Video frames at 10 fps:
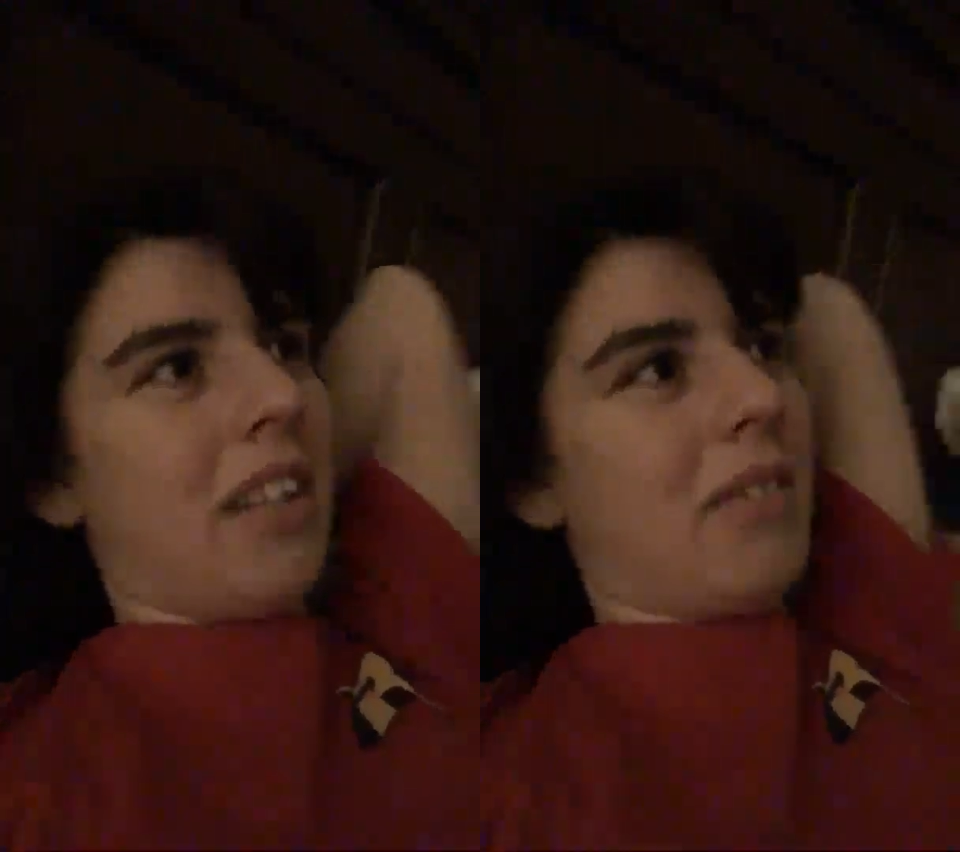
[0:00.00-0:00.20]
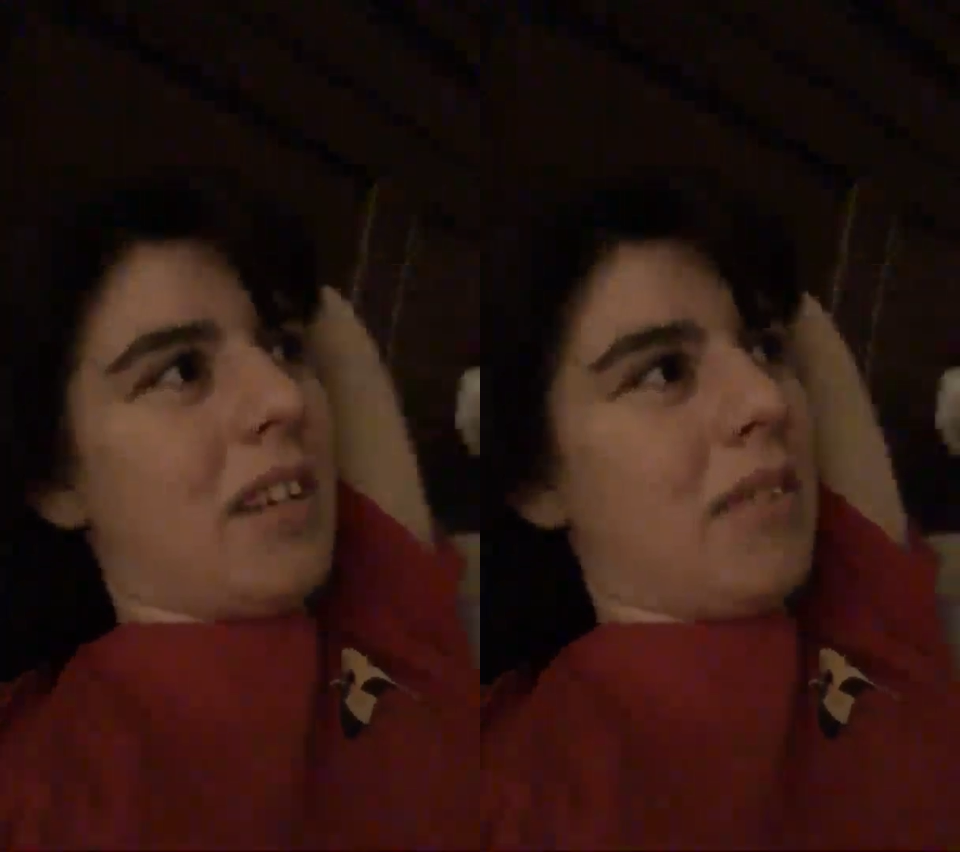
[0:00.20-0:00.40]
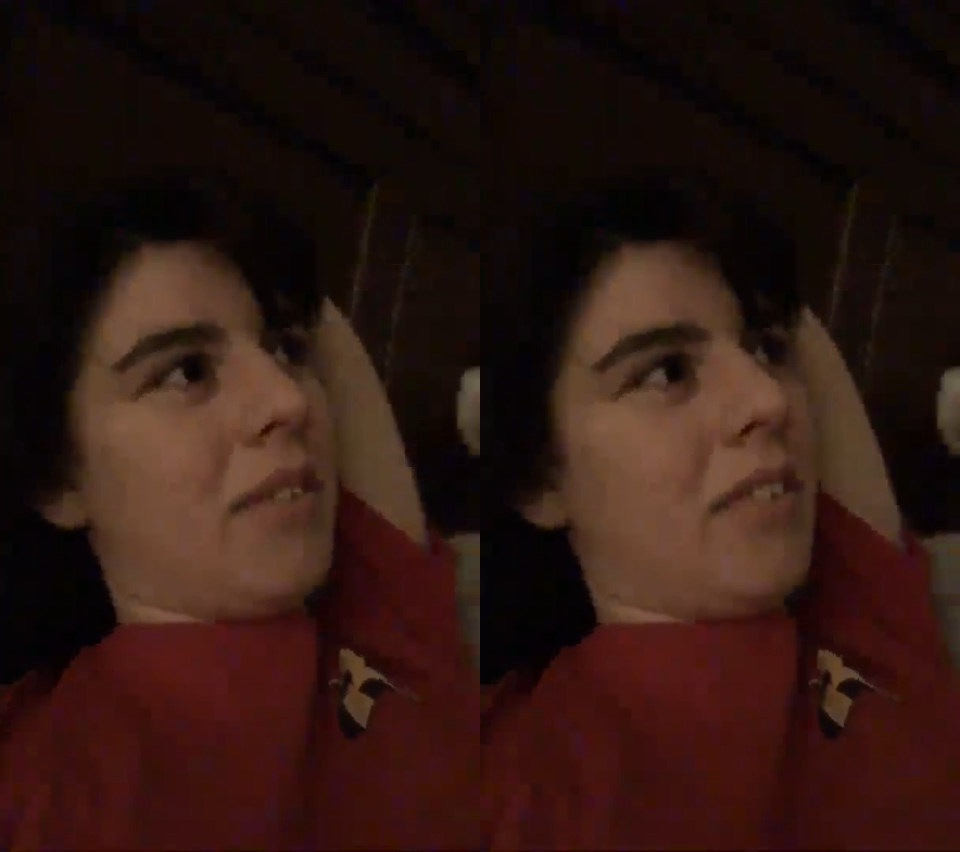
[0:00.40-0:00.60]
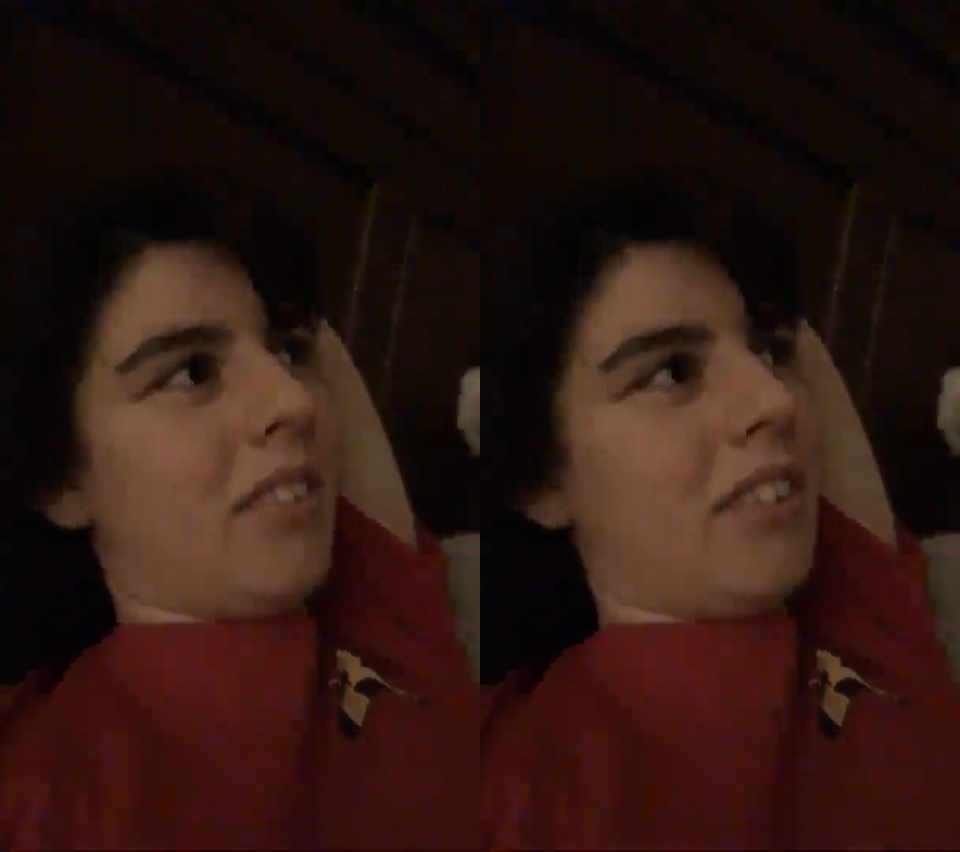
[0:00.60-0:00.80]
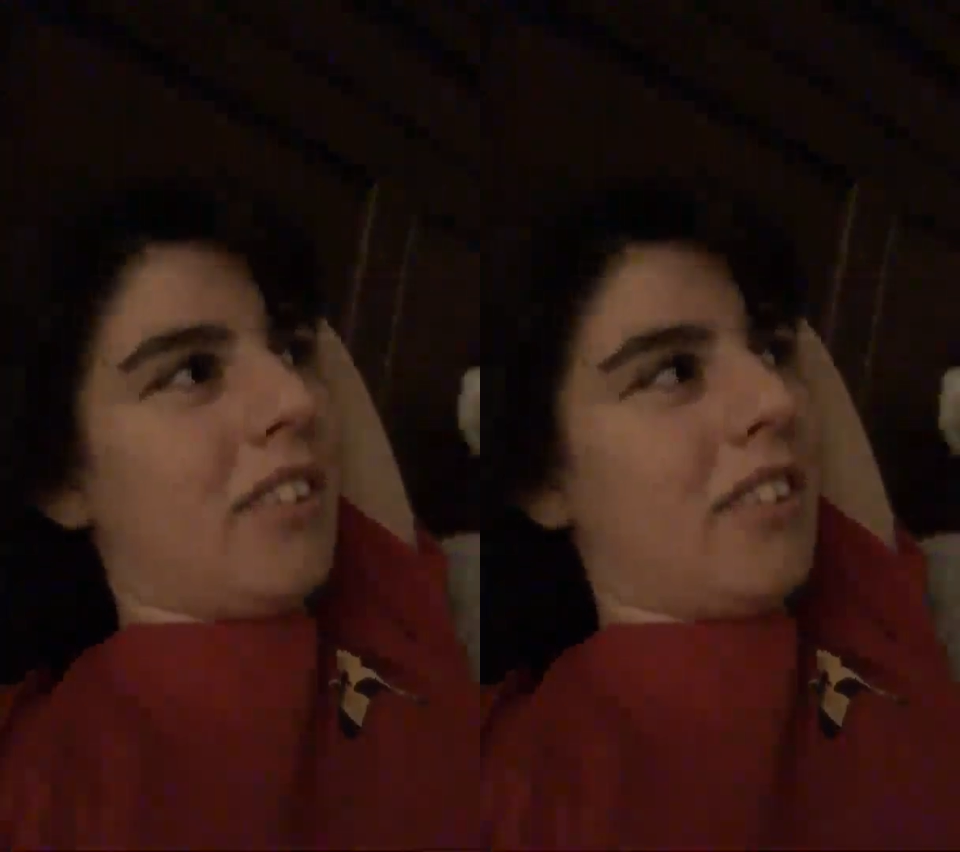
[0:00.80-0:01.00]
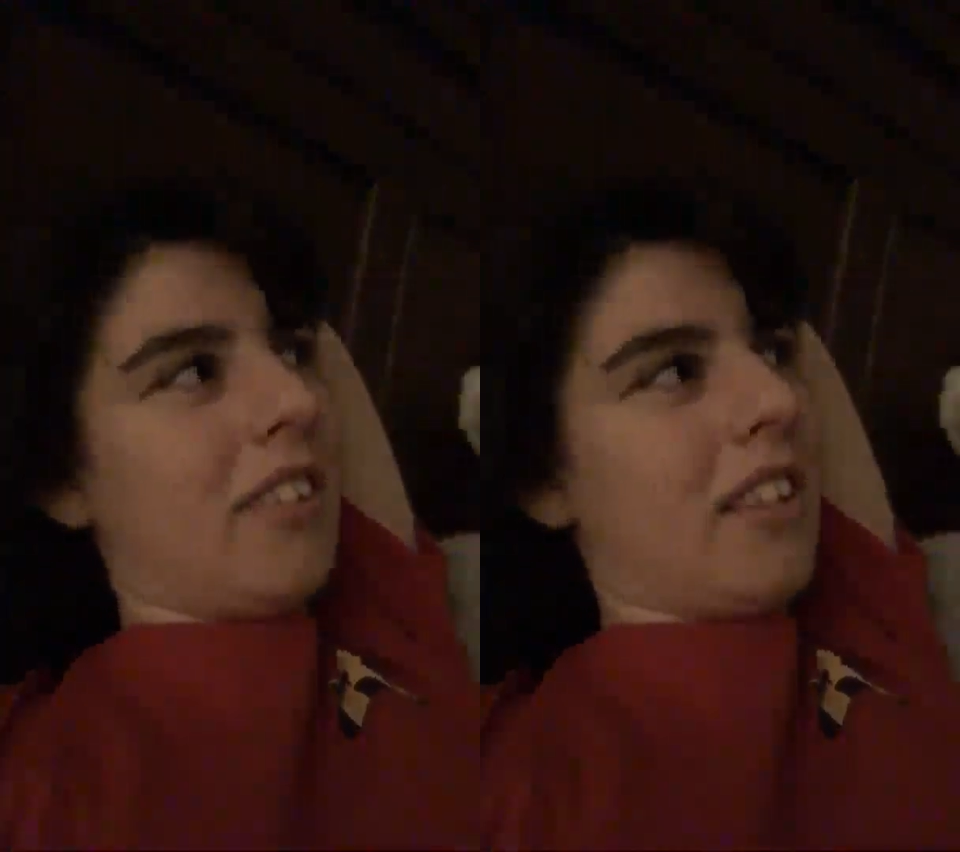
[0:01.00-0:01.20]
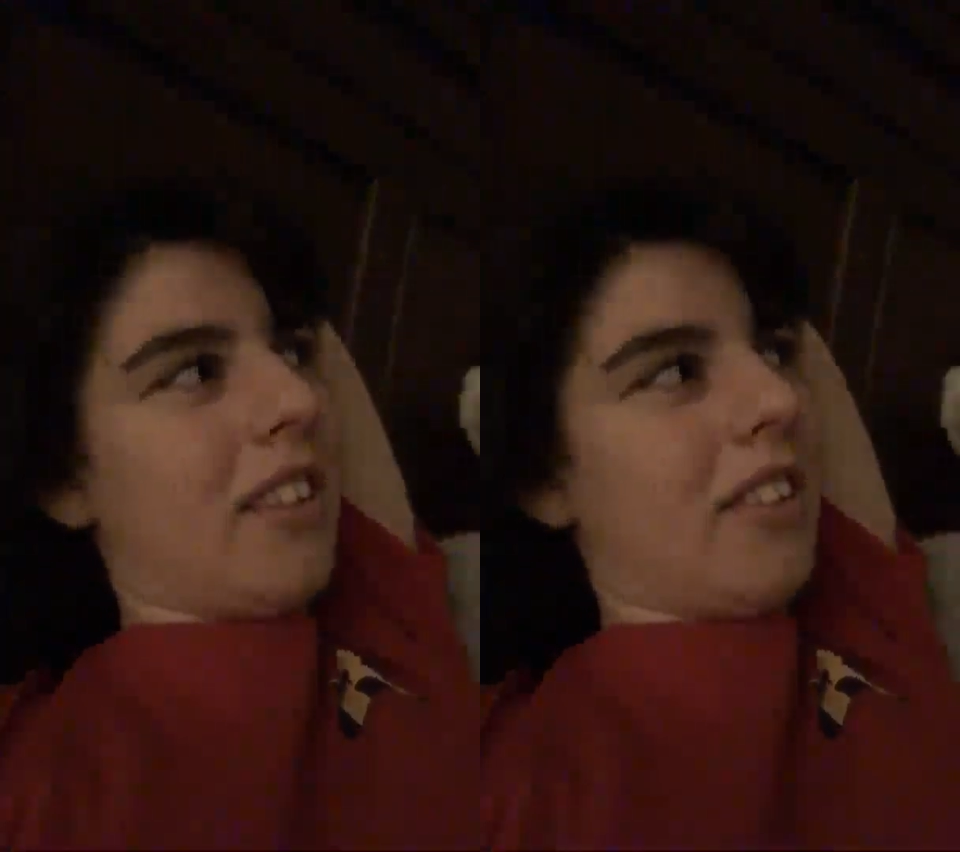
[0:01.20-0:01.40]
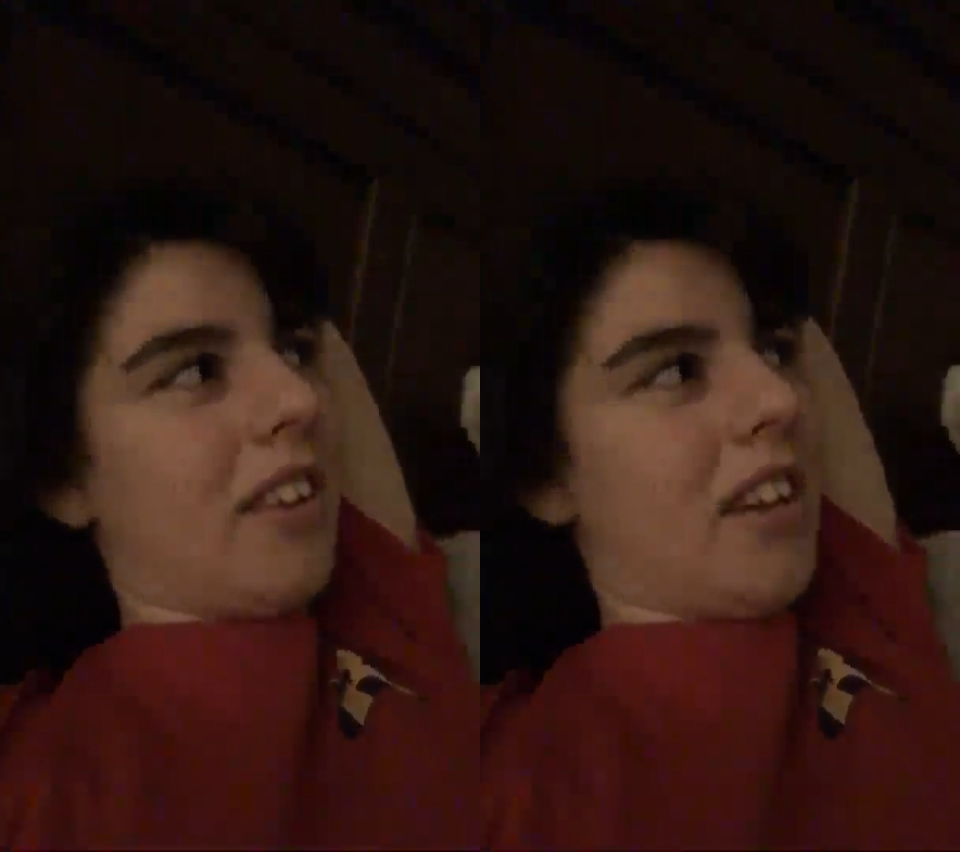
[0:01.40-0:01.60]
when he was in 10th
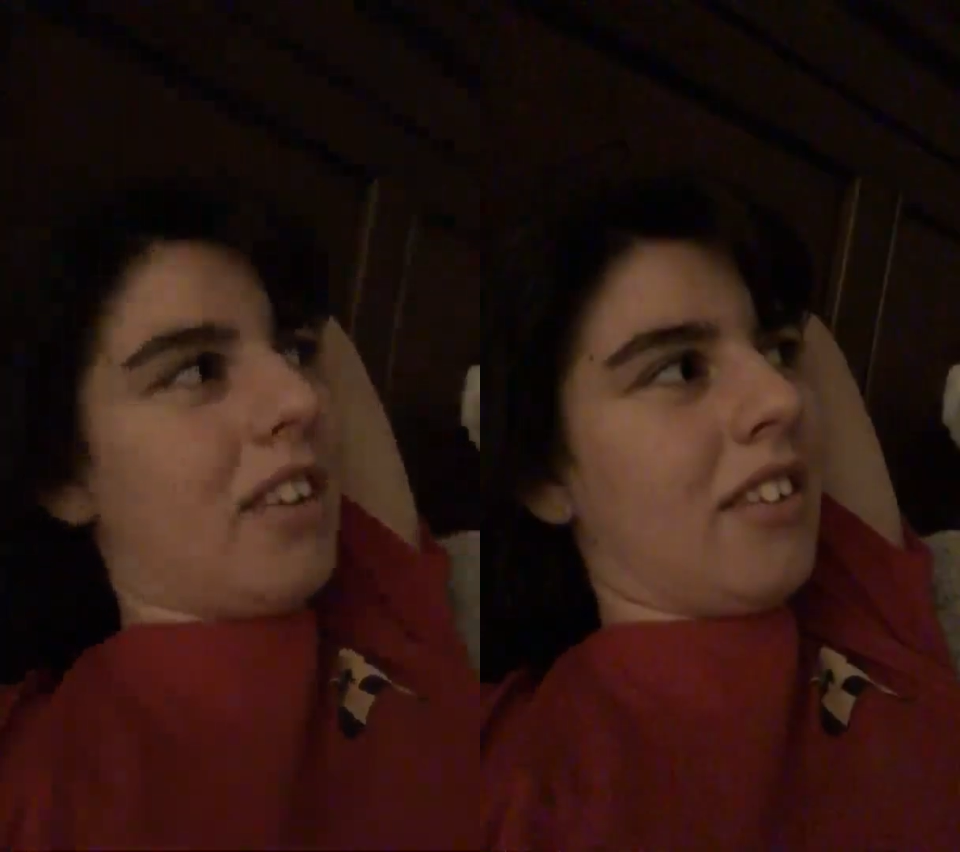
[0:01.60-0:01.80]
grade.